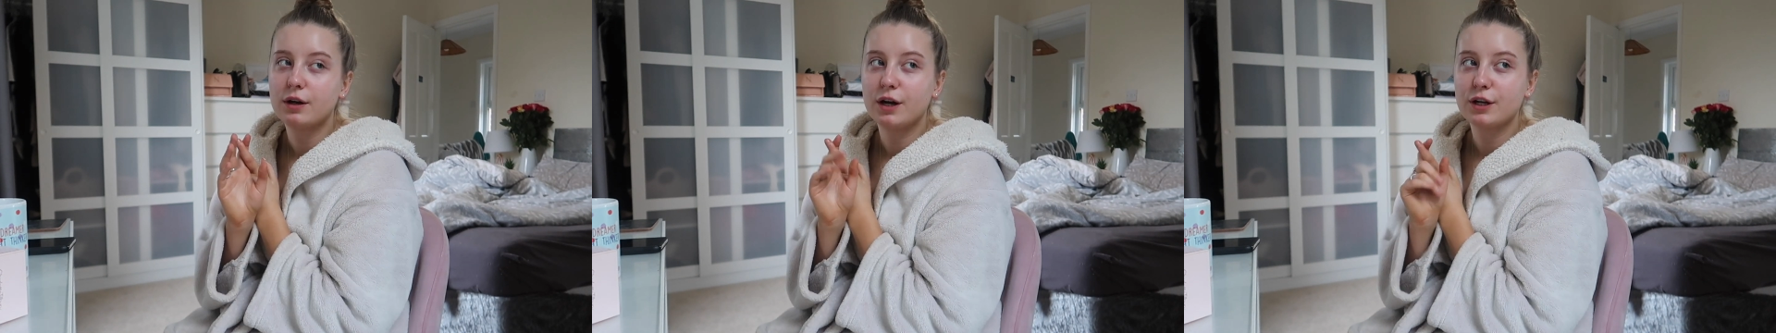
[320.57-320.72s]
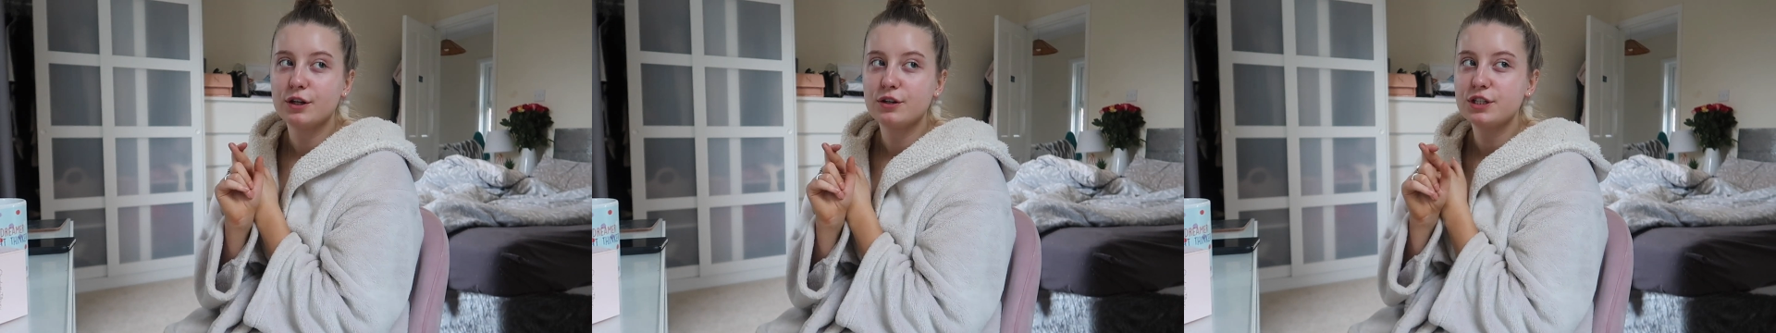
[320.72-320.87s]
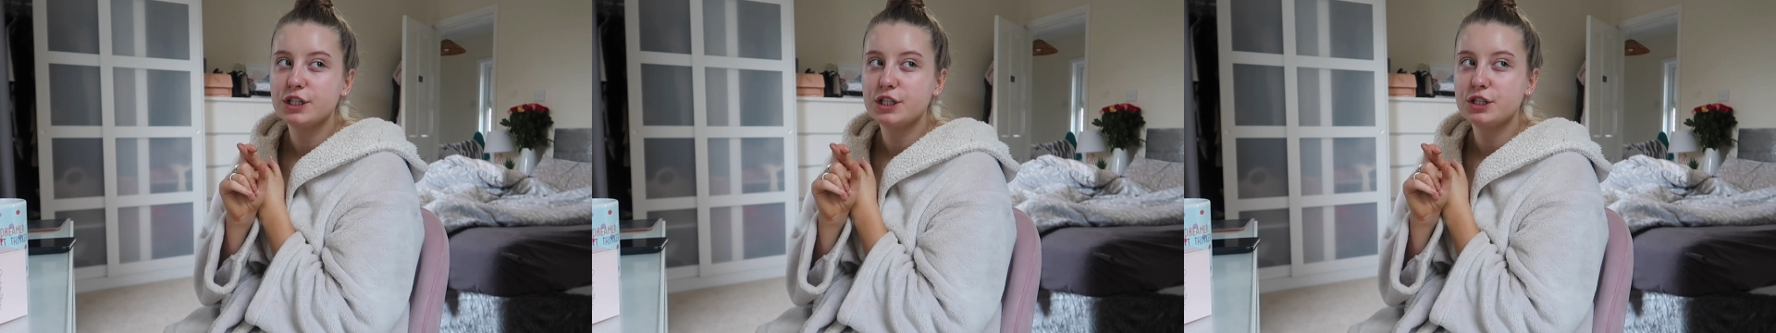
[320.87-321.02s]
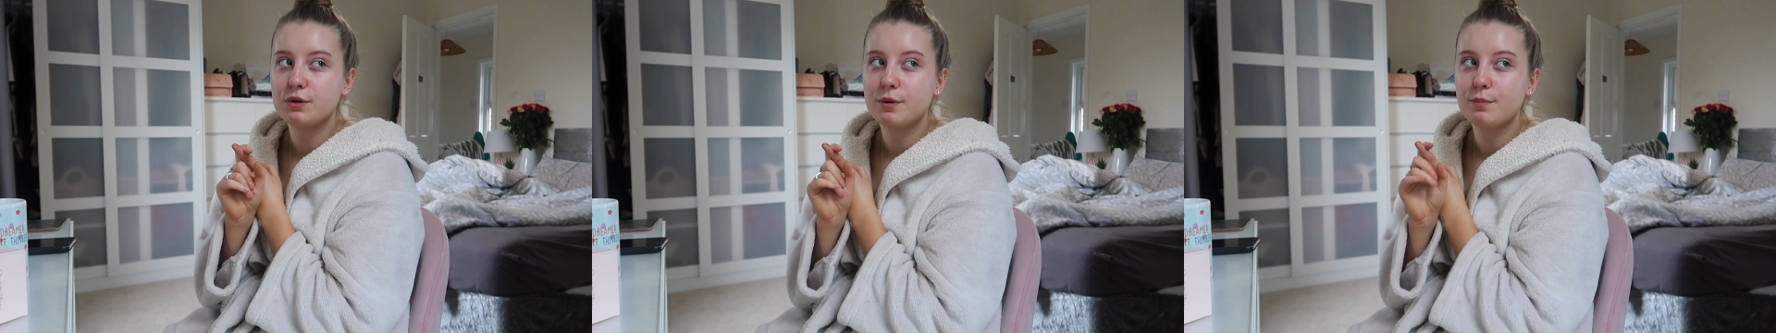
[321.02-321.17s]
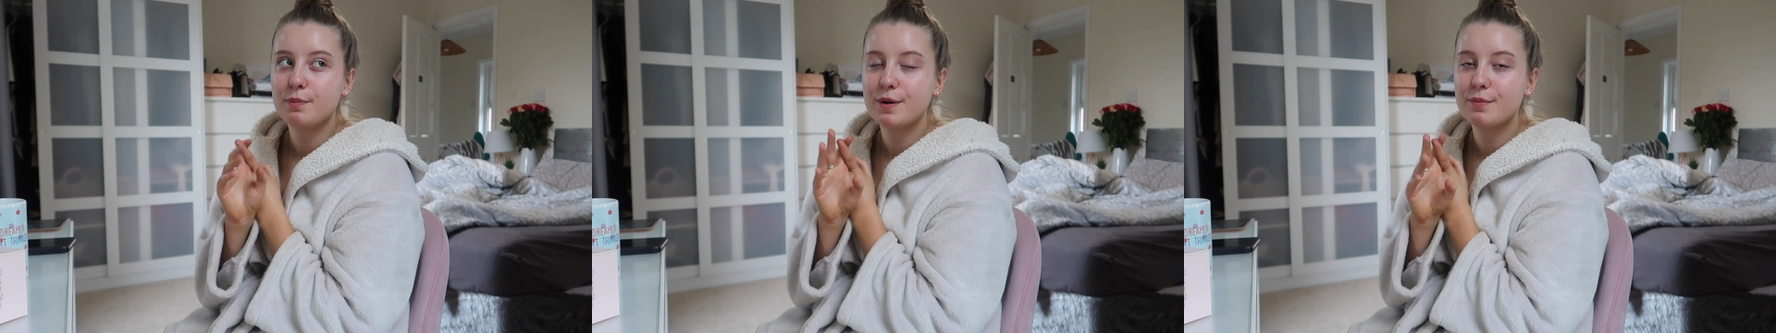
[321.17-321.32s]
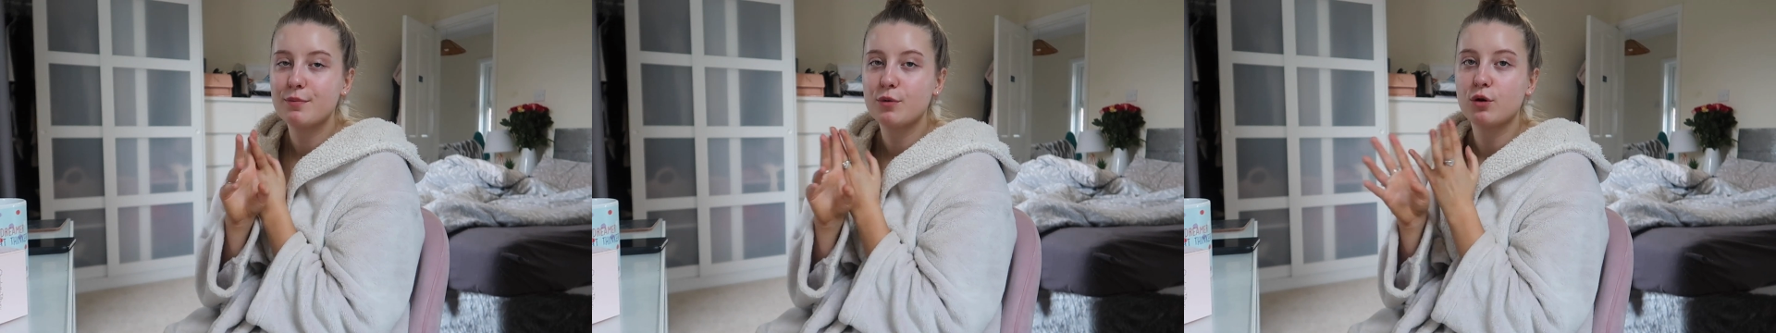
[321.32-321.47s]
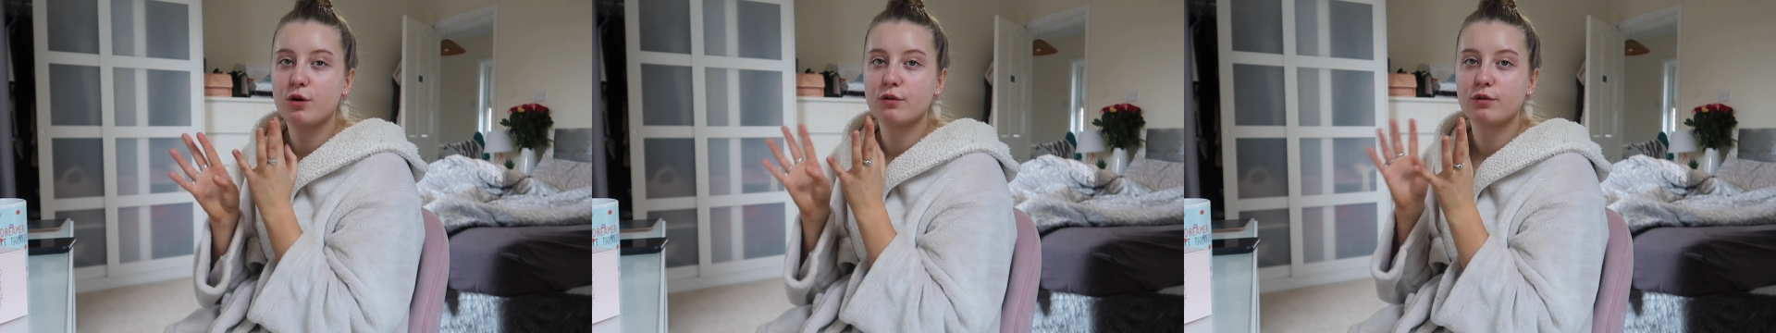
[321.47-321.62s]
I usually do a
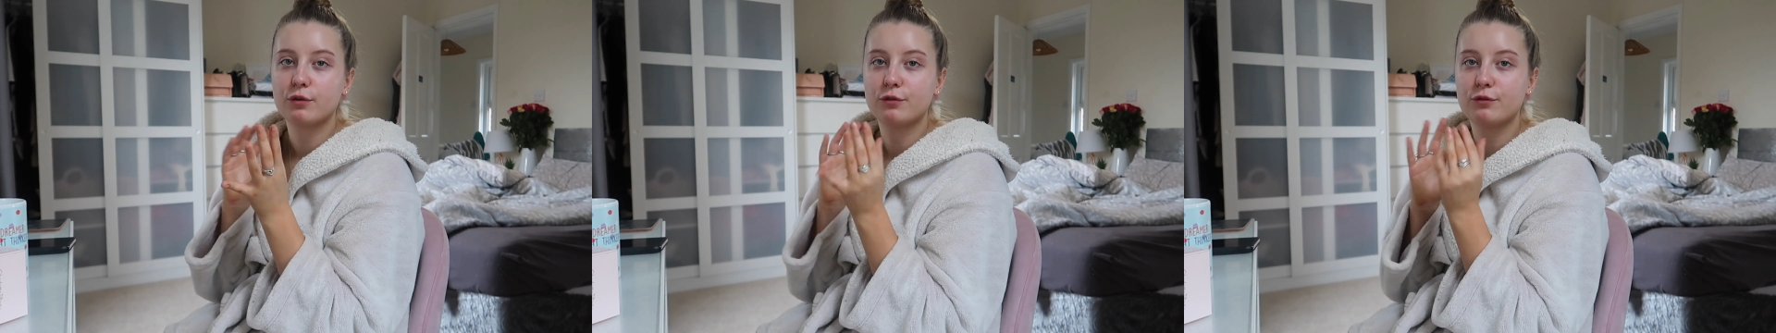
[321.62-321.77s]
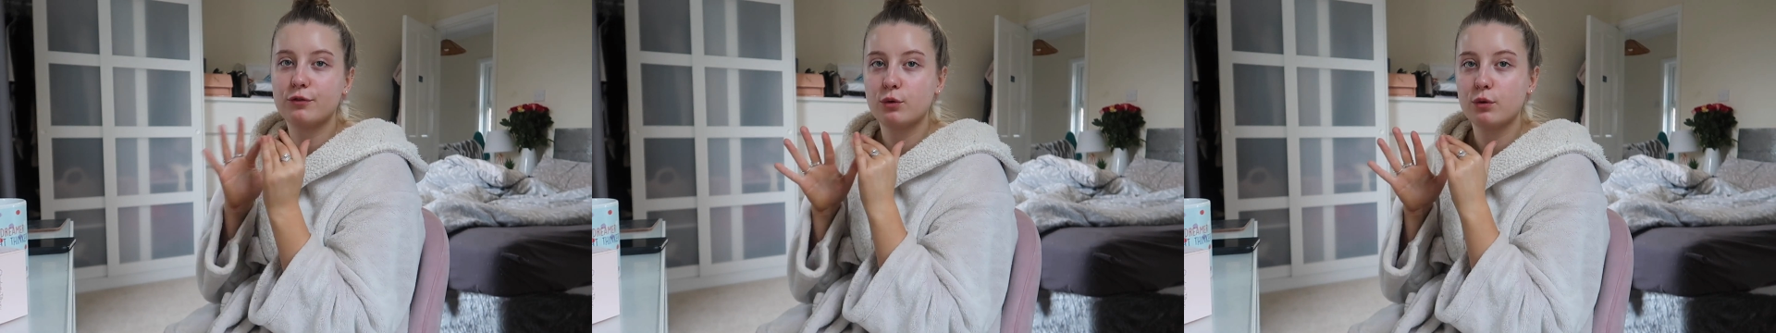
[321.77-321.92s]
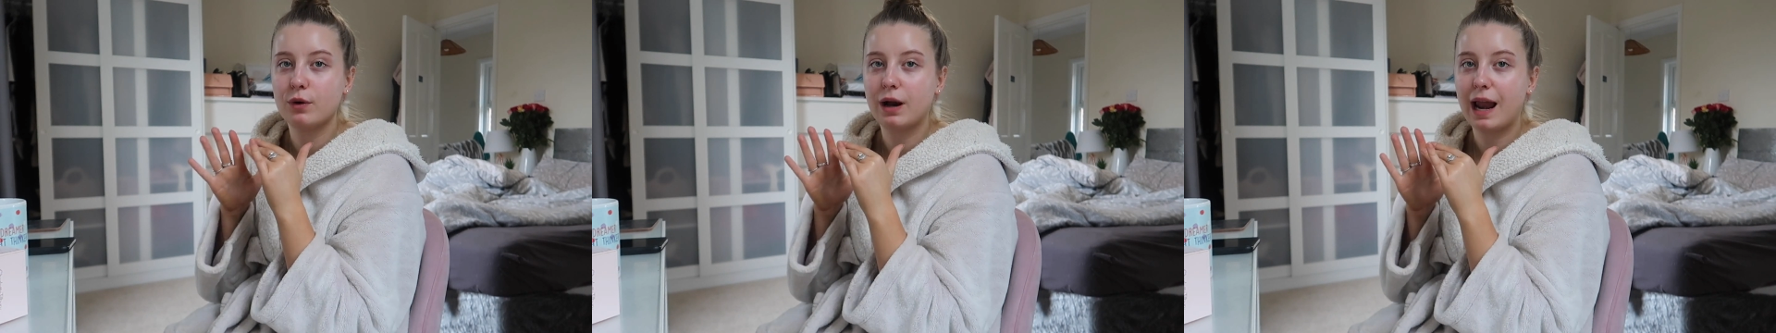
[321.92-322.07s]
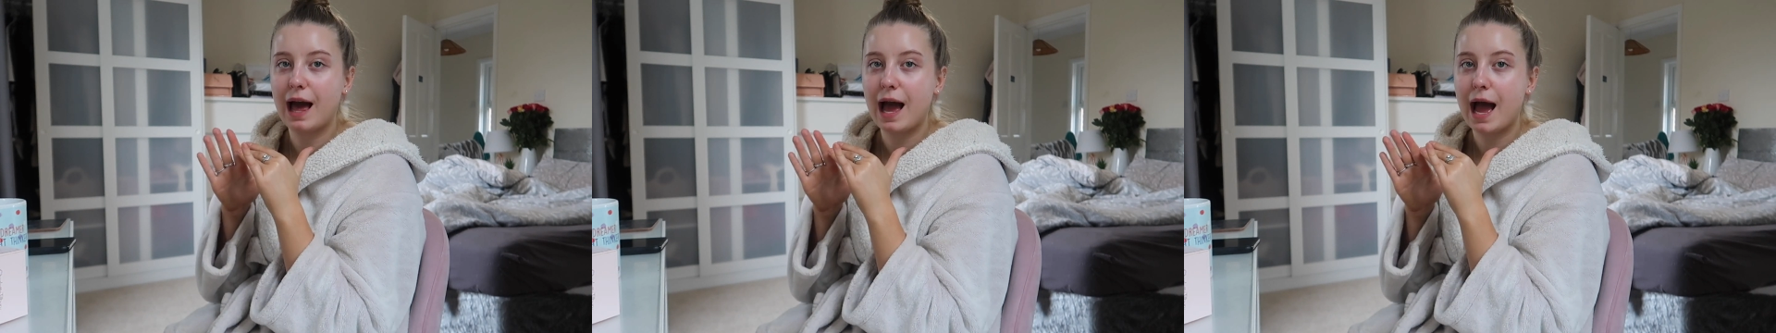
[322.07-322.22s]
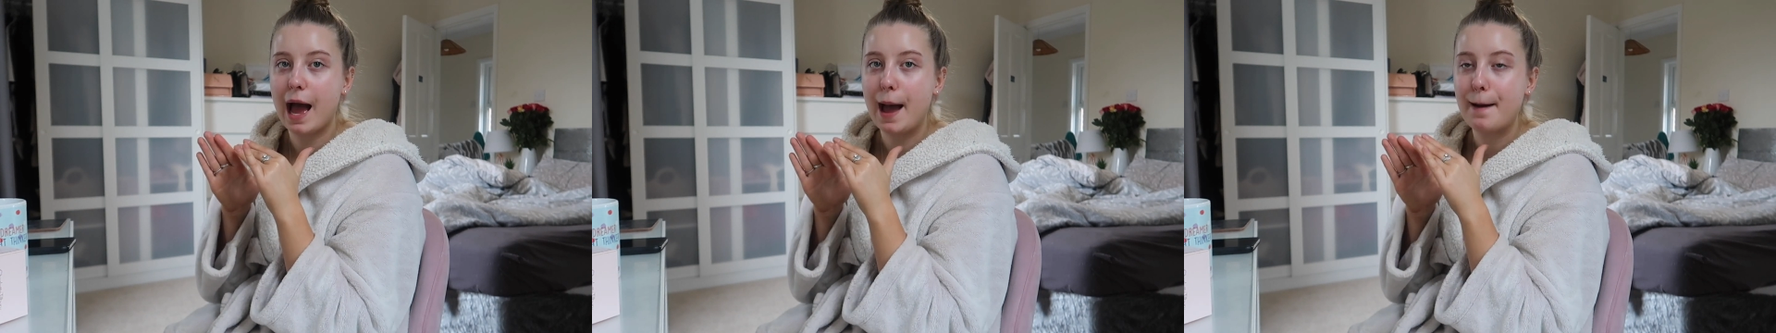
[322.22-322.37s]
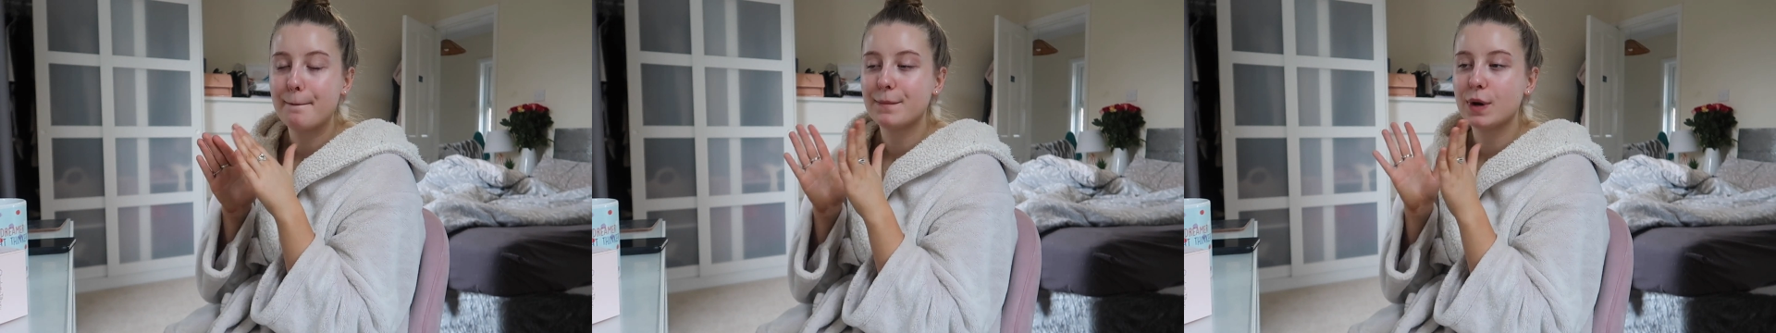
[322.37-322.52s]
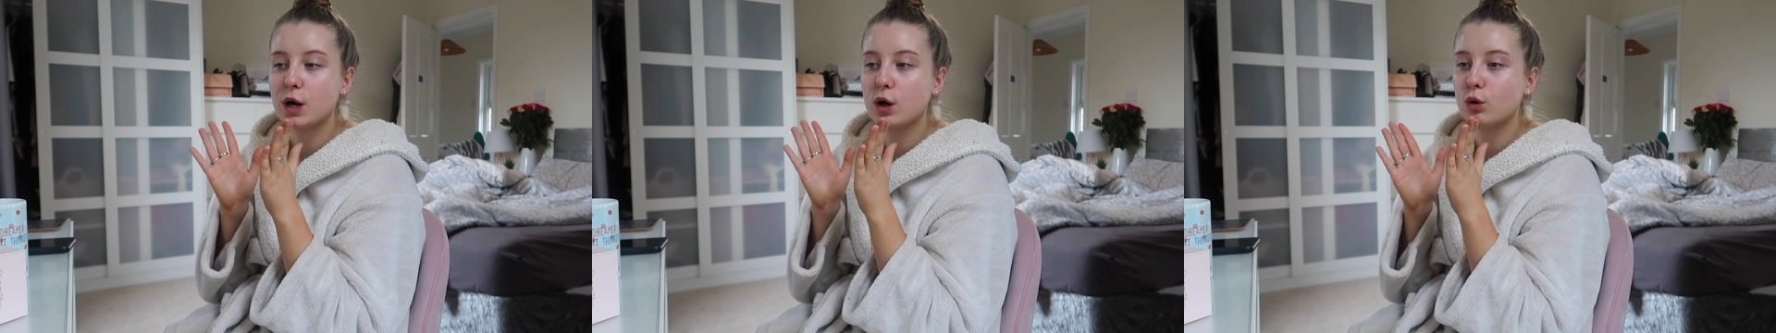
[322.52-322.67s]
bit more of a full
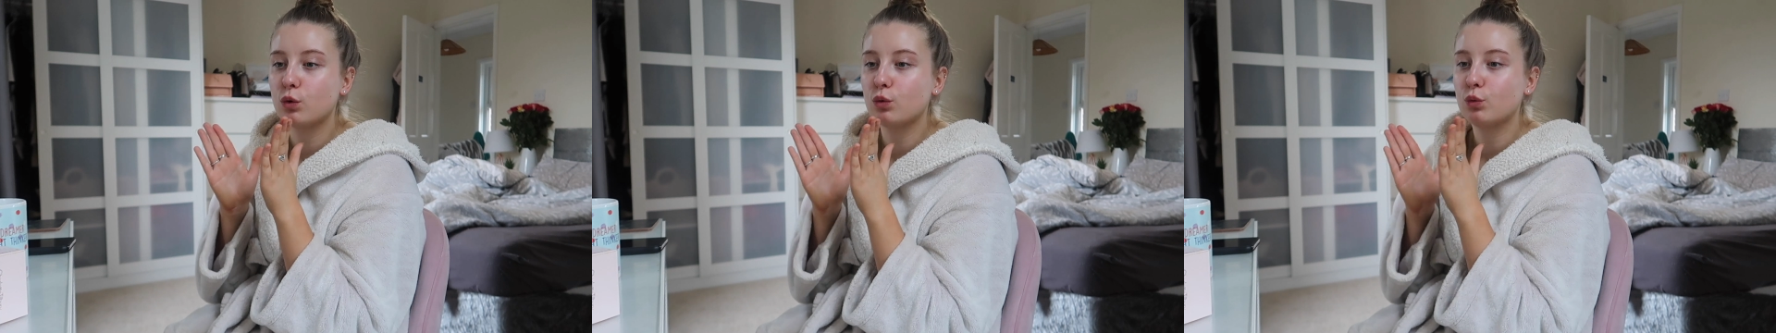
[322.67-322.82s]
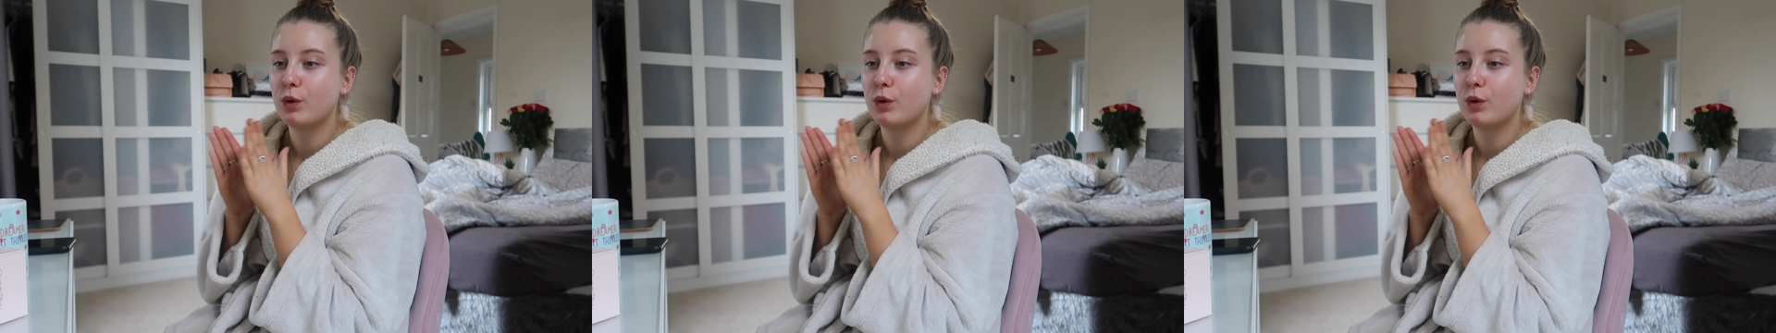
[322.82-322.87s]
glam